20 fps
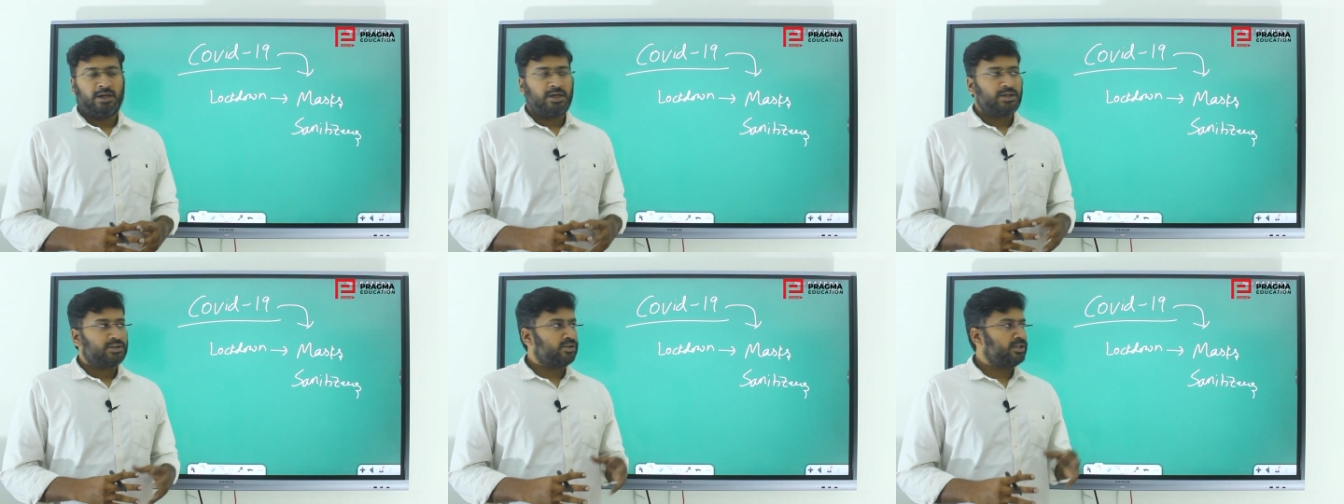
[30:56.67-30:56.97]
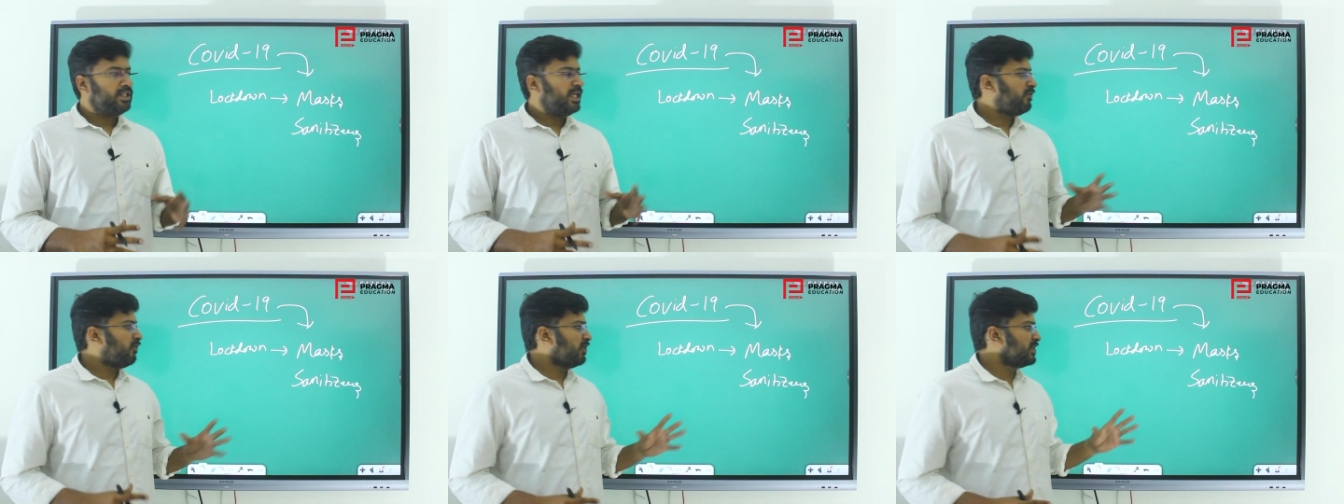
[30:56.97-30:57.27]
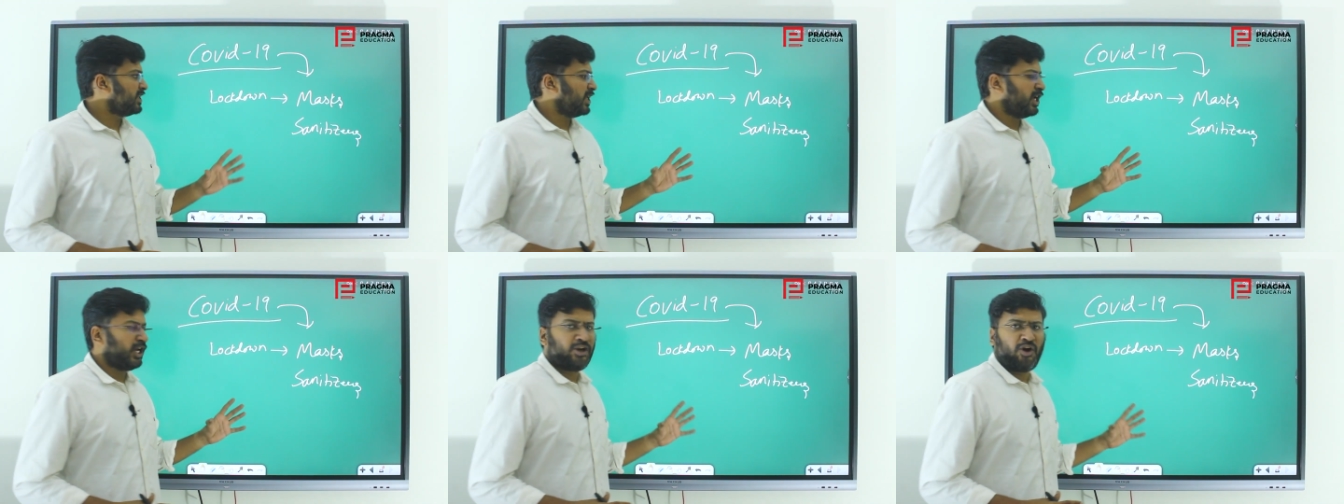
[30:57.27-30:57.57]
So there
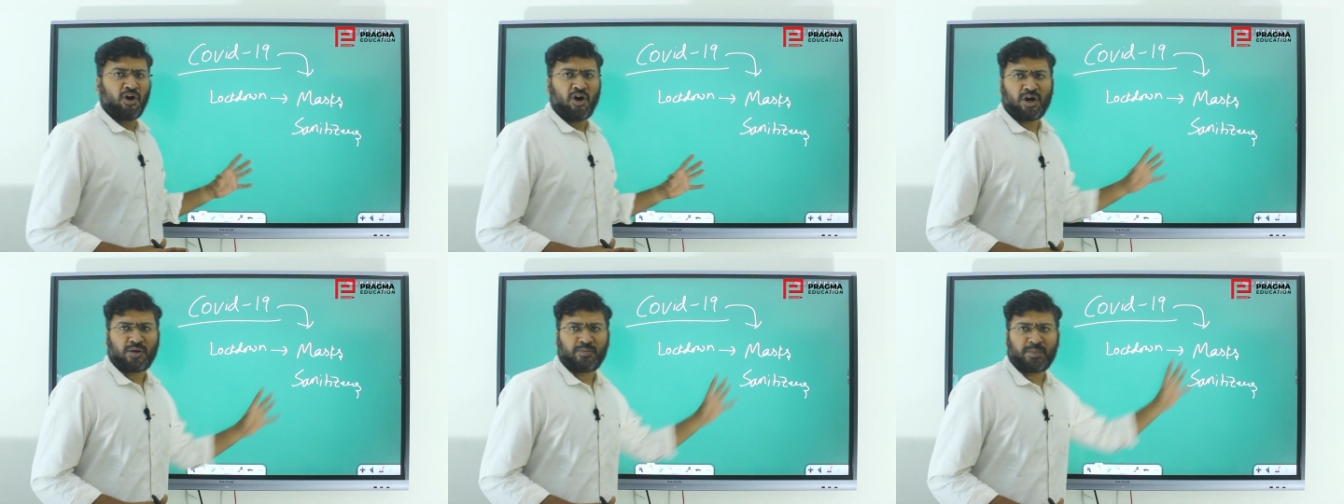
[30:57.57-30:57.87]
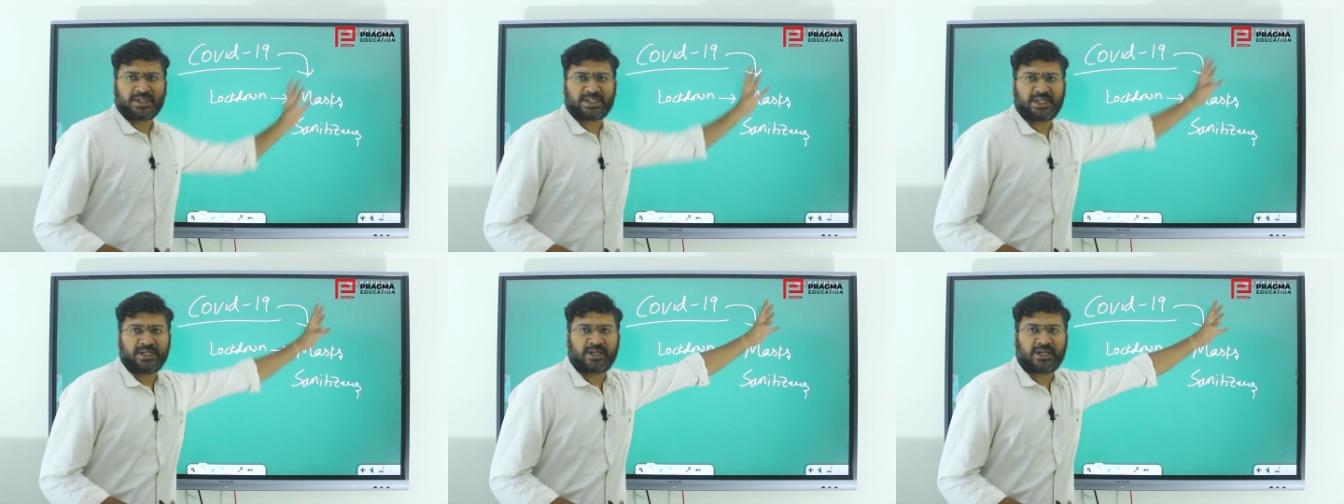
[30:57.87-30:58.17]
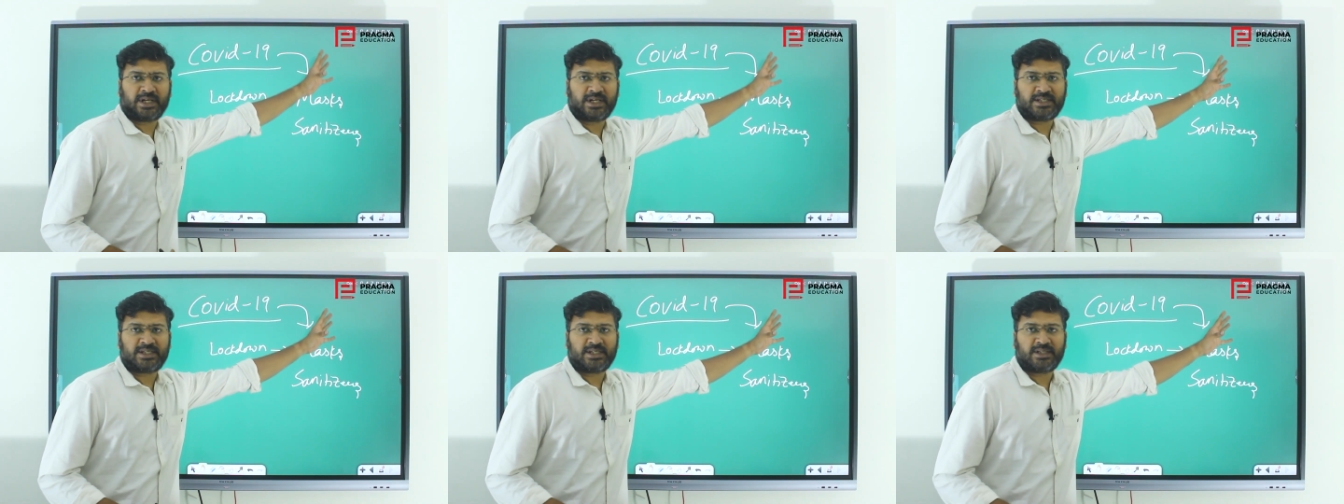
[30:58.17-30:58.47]
was enormous
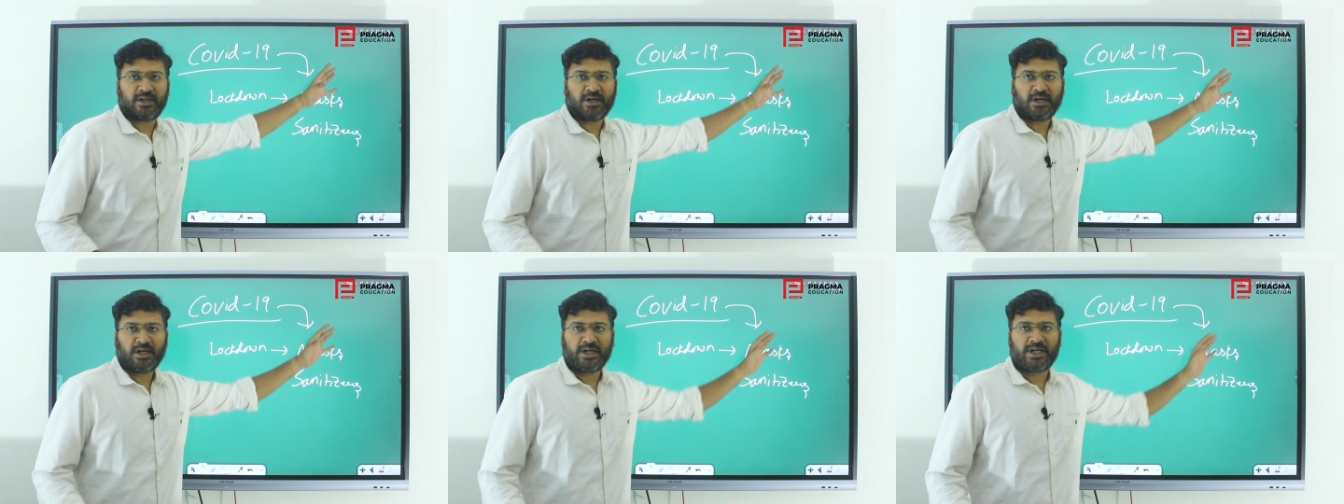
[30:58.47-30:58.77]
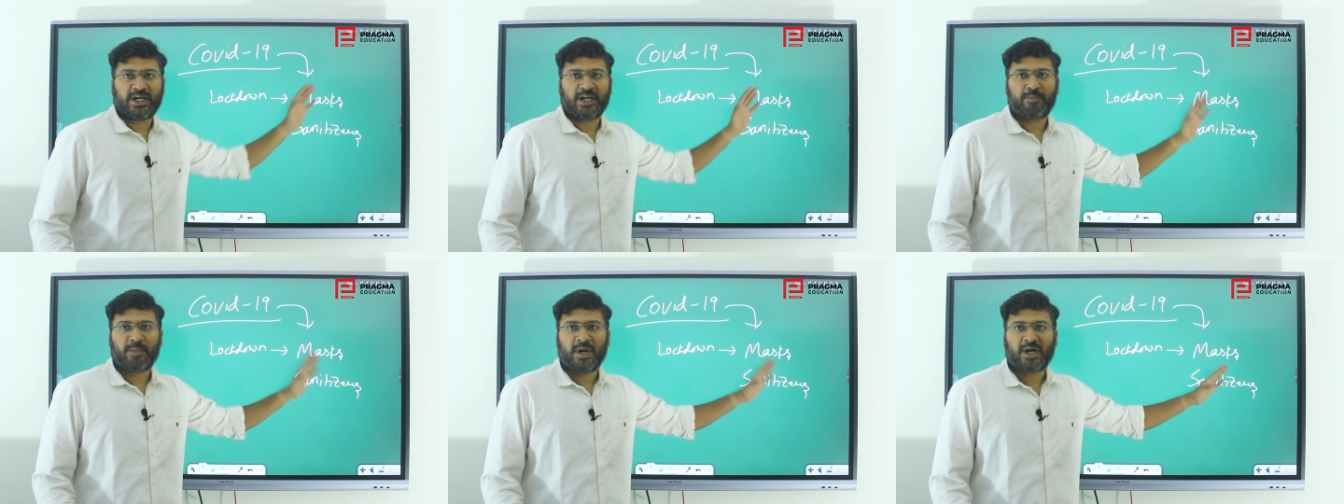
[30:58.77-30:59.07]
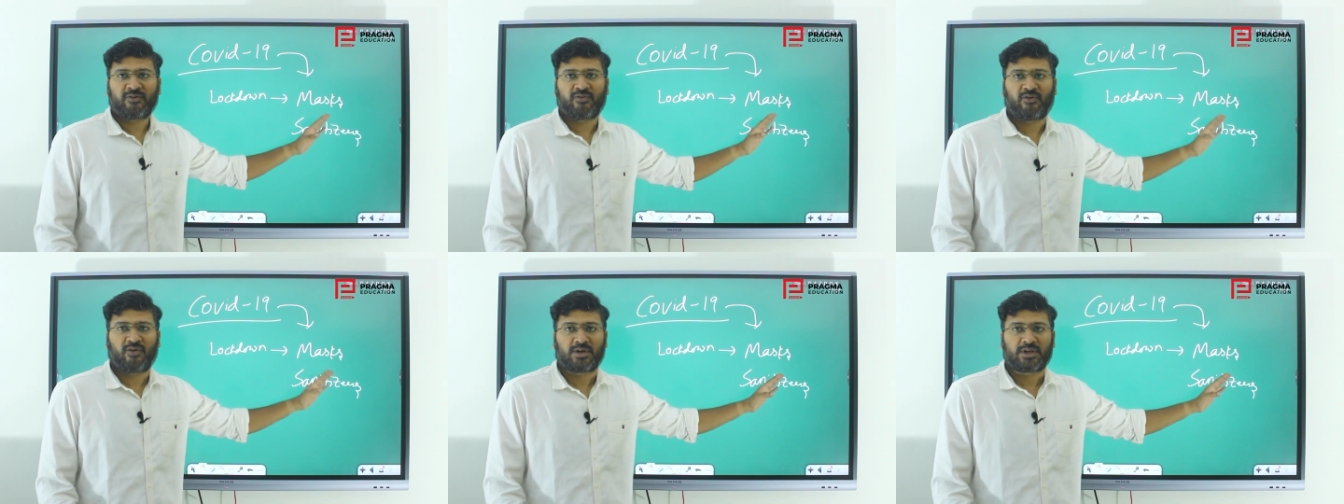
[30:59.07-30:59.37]
increase in the
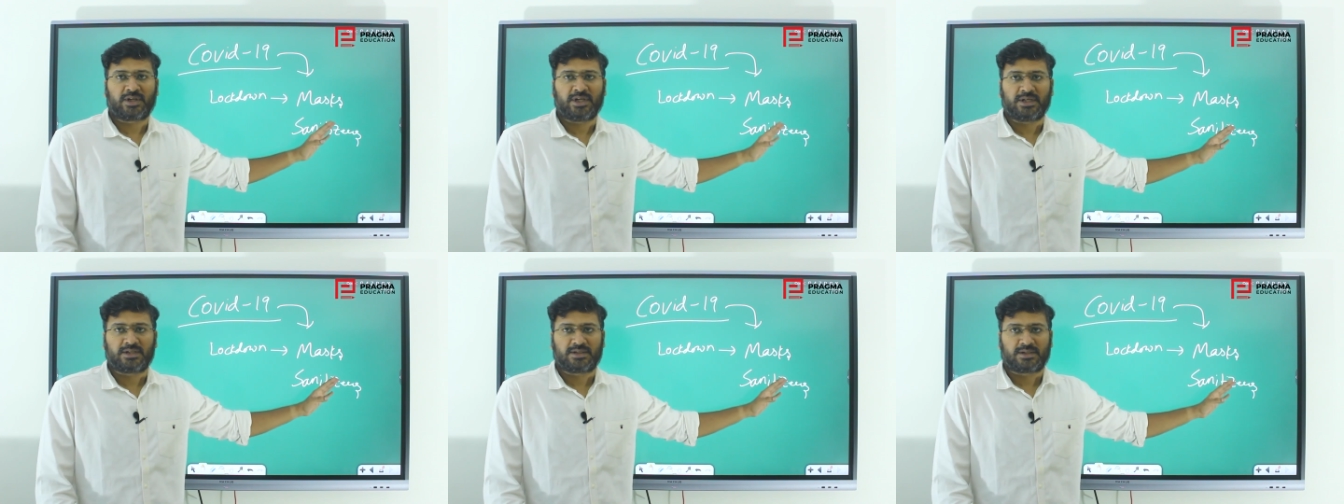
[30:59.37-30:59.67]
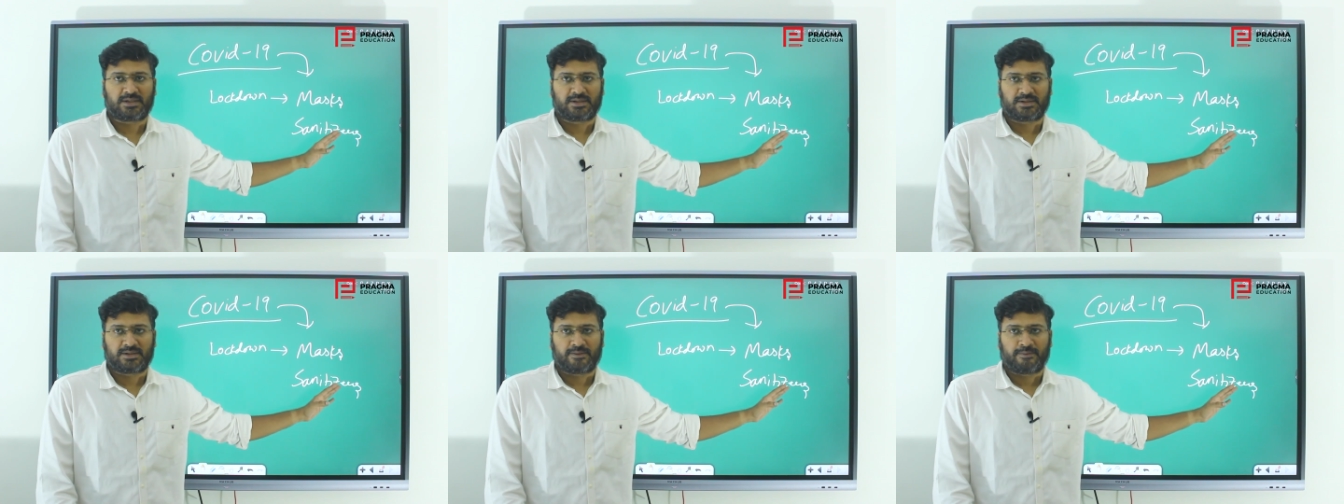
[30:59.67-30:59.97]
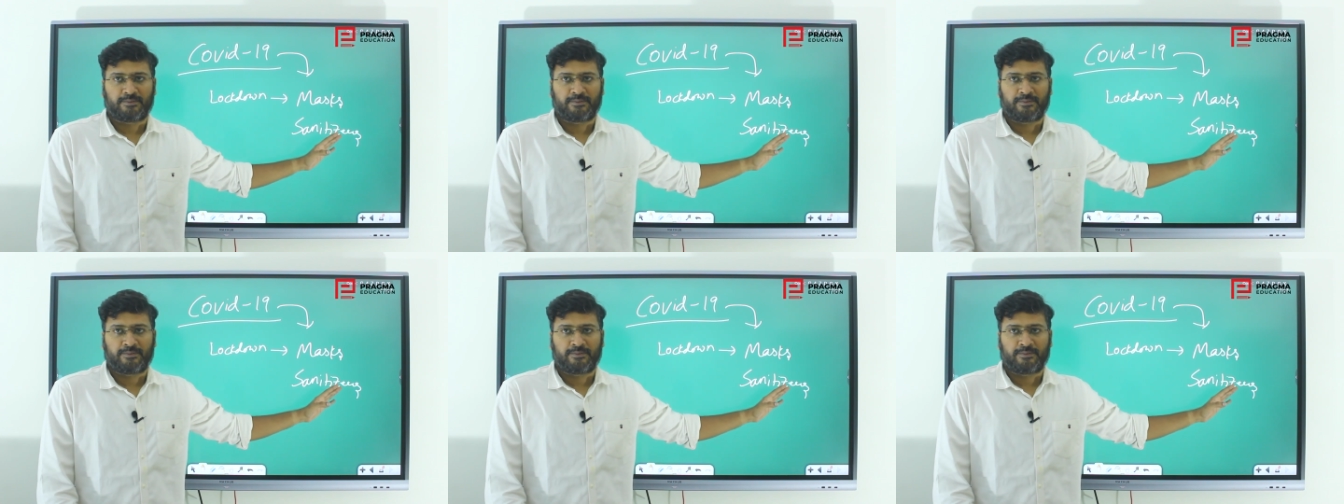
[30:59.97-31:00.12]
demand for these.